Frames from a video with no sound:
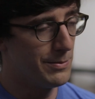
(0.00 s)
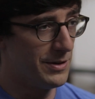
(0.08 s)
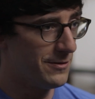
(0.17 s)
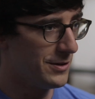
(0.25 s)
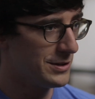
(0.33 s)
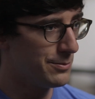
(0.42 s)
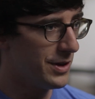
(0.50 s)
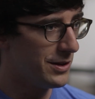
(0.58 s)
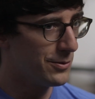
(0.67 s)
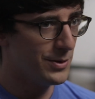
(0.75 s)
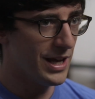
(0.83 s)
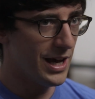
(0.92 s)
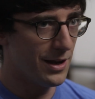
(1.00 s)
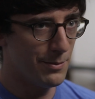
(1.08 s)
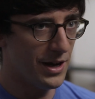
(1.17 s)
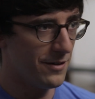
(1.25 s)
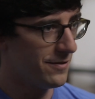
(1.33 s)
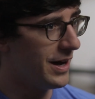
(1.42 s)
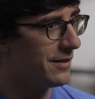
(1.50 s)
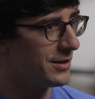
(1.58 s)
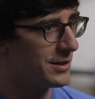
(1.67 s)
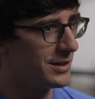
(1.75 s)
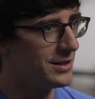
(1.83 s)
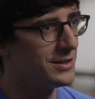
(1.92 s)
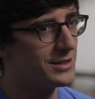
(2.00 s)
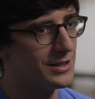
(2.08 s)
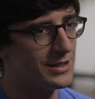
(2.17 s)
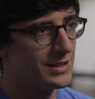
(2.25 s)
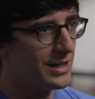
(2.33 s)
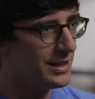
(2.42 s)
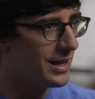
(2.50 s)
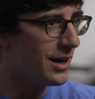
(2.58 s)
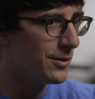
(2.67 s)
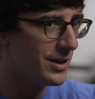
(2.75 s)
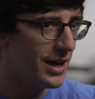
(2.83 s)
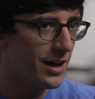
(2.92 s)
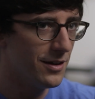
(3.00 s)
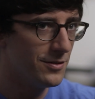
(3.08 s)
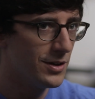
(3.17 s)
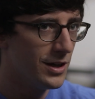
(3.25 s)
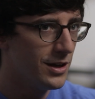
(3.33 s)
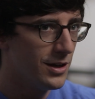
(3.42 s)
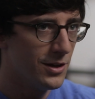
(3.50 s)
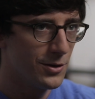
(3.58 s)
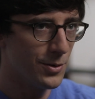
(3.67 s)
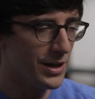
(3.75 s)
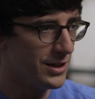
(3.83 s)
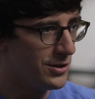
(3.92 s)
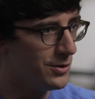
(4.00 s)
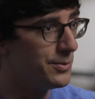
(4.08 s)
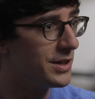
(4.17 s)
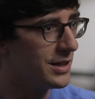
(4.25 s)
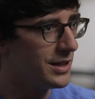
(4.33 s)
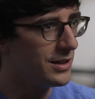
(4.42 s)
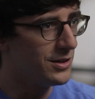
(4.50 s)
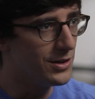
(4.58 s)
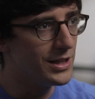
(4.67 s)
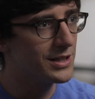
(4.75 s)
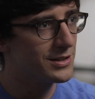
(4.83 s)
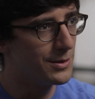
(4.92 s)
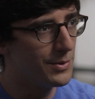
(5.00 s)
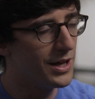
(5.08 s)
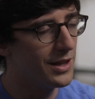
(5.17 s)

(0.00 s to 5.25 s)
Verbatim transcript: From the first month, we had about five hundred users, and now we have twenty-two million uniques a